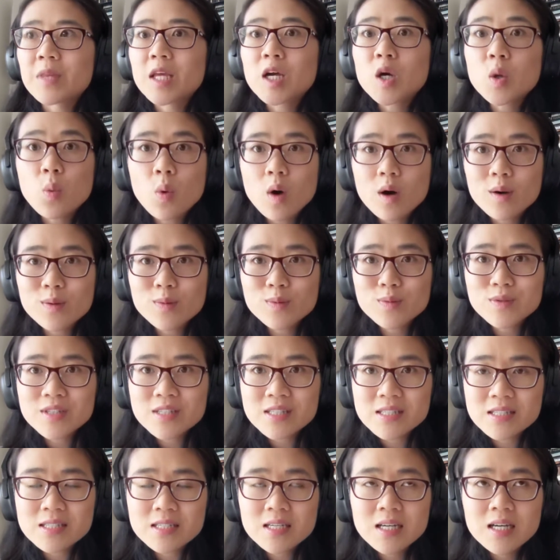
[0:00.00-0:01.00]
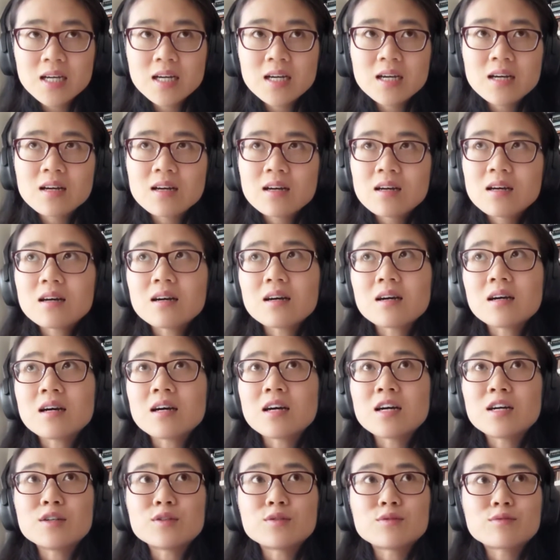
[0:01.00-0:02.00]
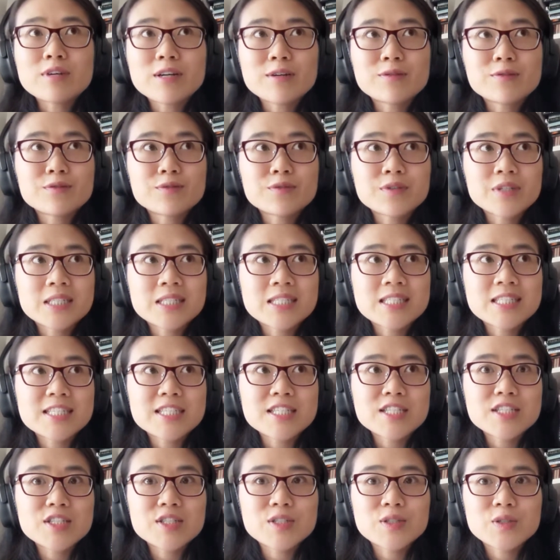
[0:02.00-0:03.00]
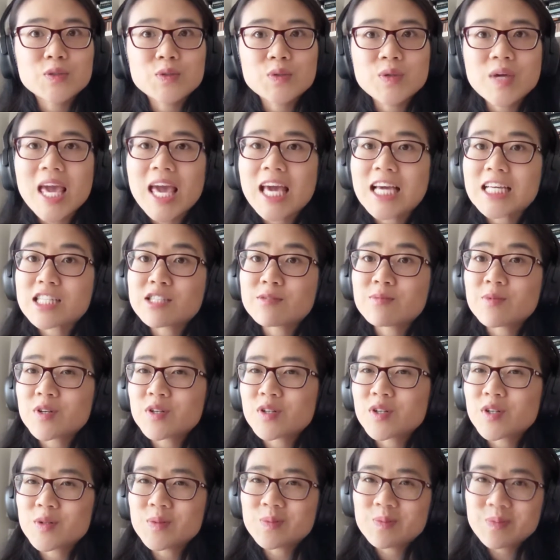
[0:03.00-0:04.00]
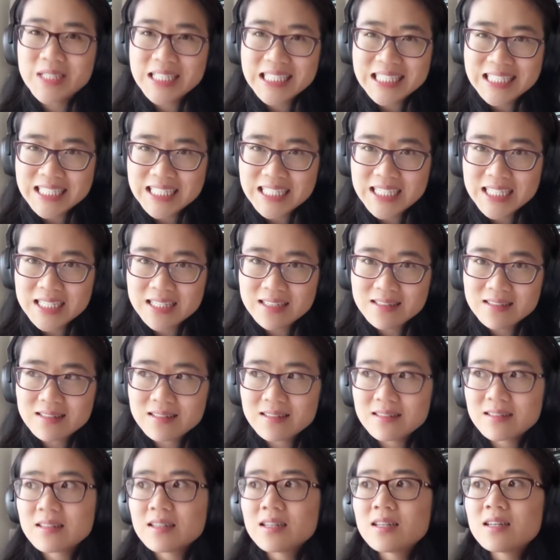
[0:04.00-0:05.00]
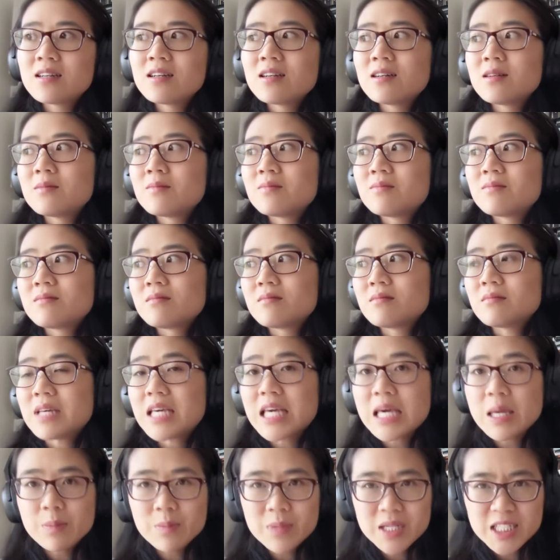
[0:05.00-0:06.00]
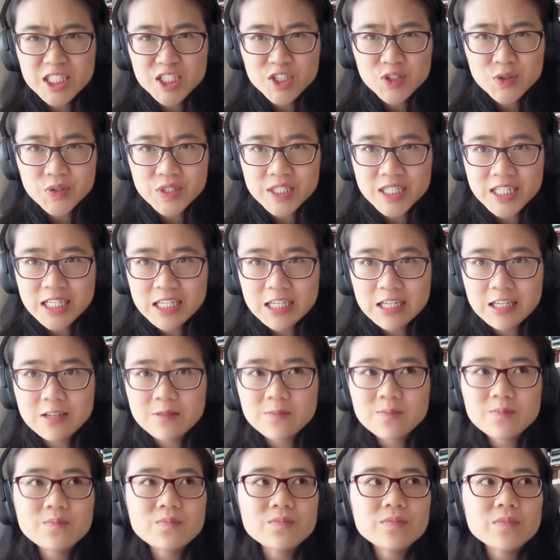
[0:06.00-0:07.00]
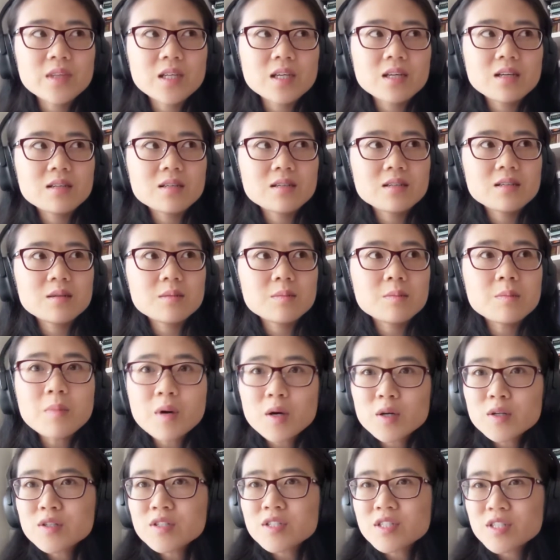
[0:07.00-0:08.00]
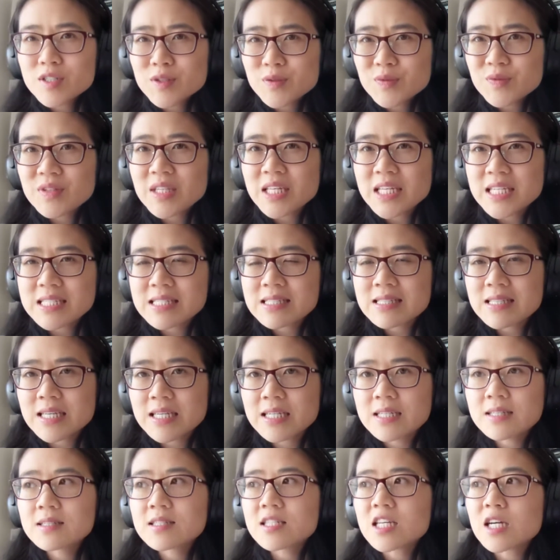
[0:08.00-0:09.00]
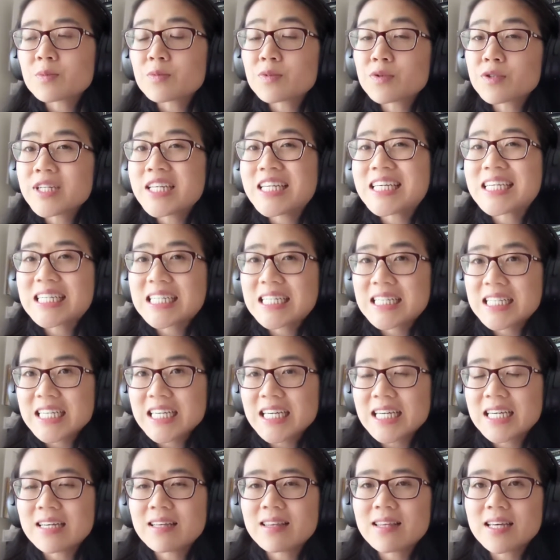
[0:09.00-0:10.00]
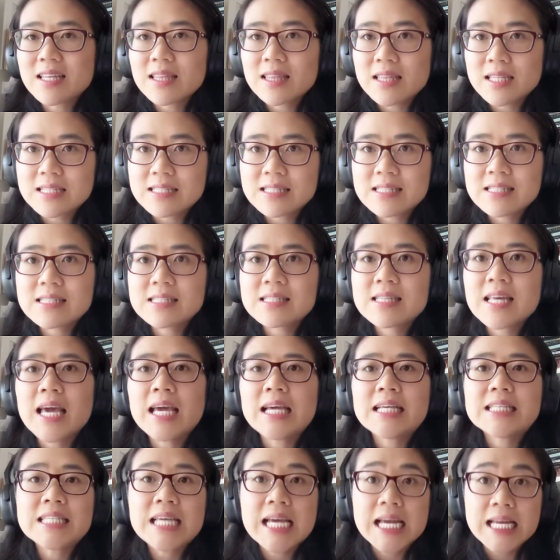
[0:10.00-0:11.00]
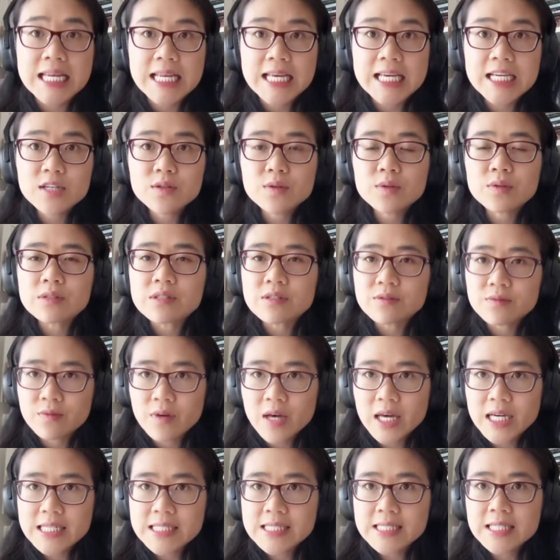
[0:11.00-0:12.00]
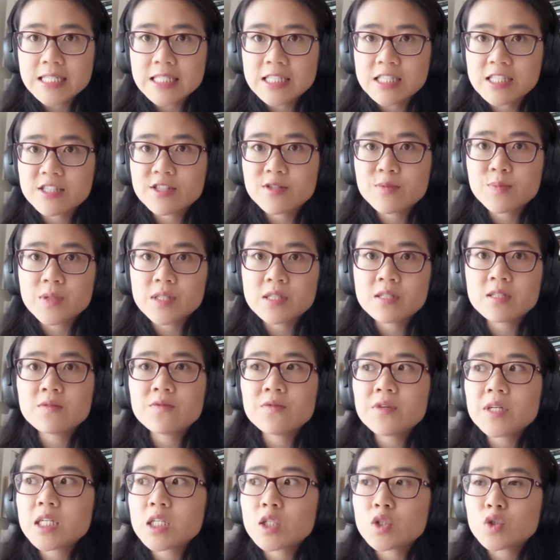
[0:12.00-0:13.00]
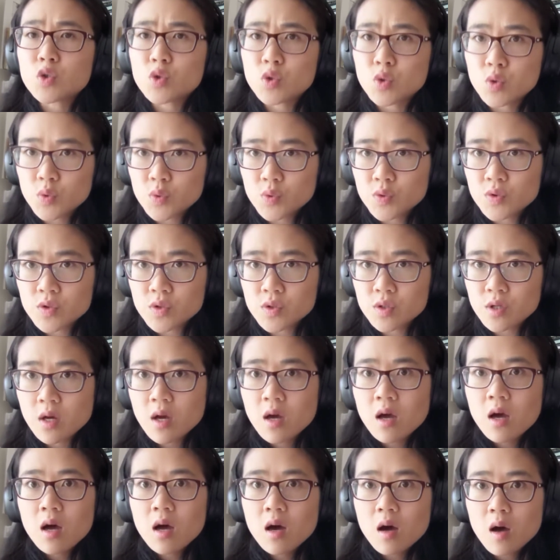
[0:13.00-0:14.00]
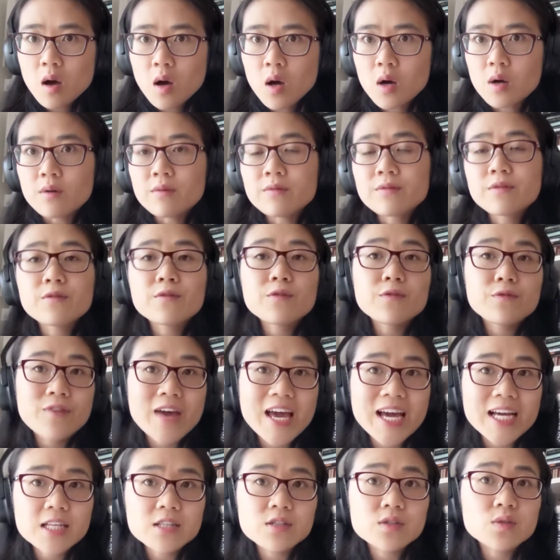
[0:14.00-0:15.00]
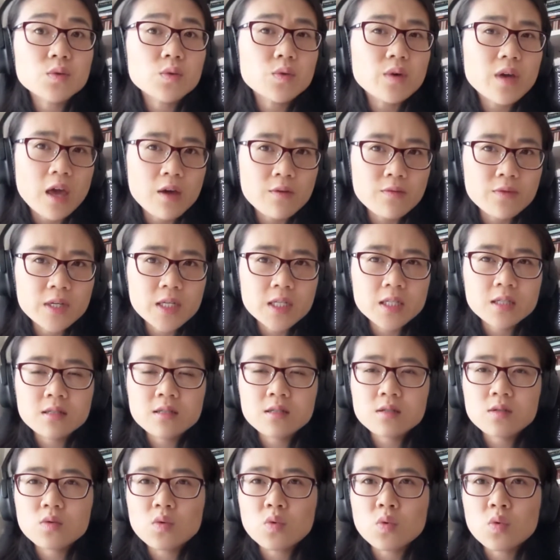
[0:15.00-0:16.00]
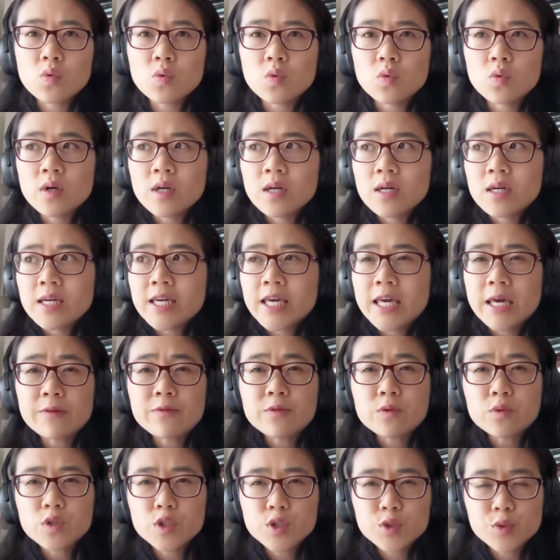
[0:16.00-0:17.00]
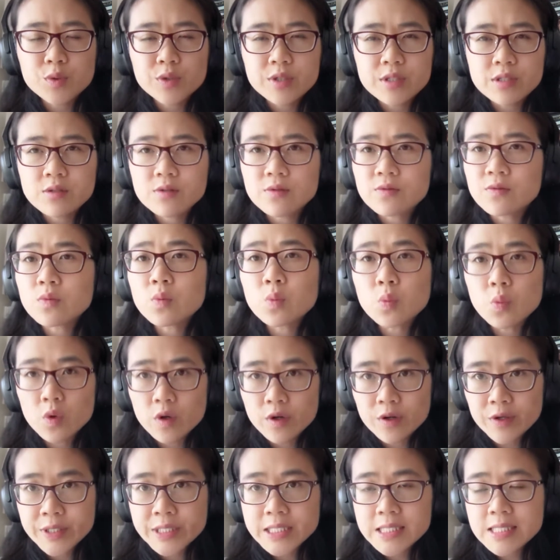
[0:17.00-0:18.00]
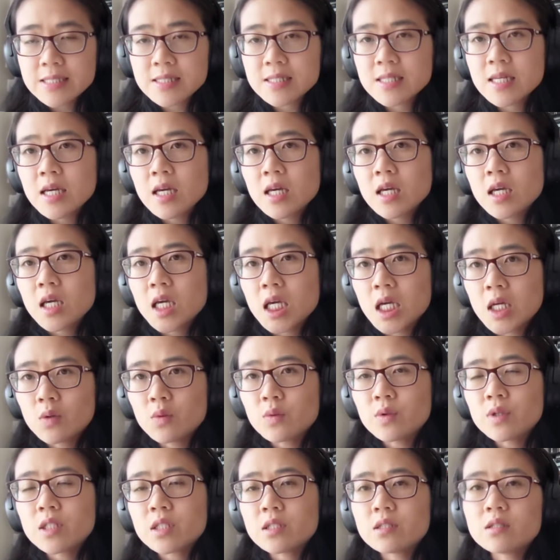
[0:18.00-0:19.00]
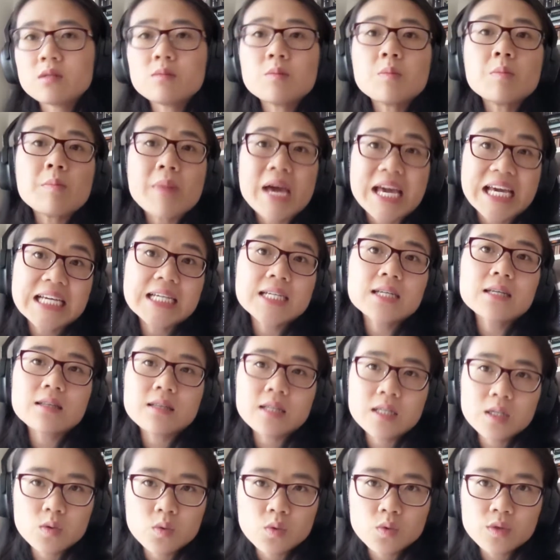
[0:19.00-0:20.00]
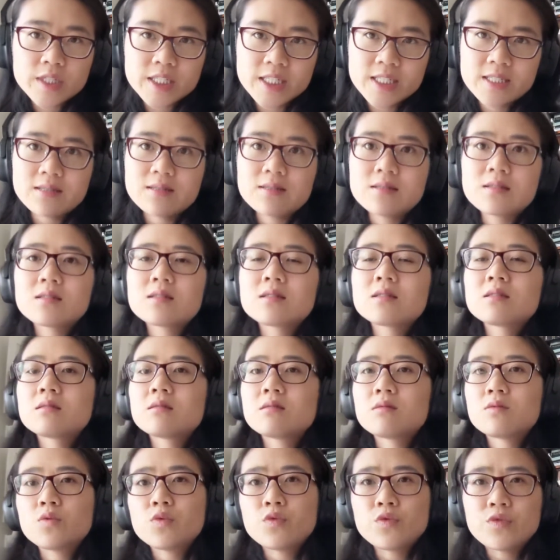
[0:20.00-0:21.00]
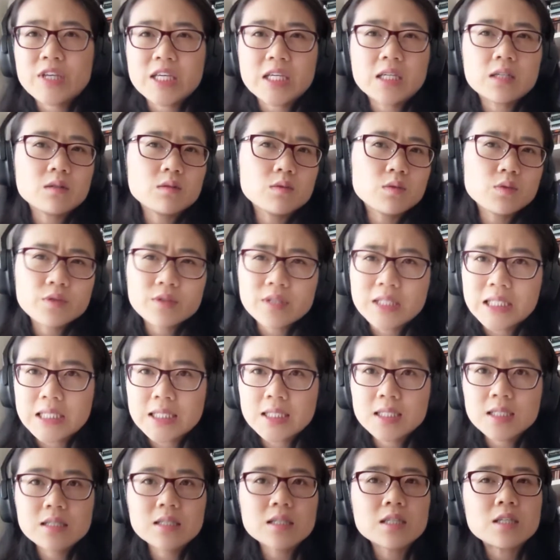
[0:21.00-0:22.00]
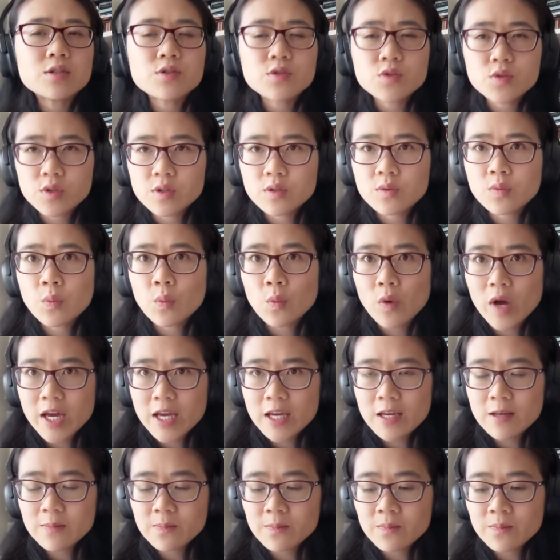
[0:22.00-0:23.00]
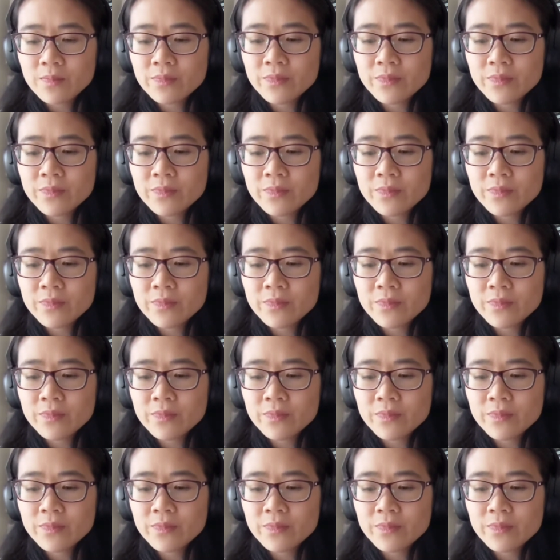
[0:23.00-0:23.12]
quotes, reference to expert opinion, imagery, most of these things are pretty clear that this is a technique or device. It's a specific use of facts or evidence or careful choice of words in order to make the audience feel, think a certain way.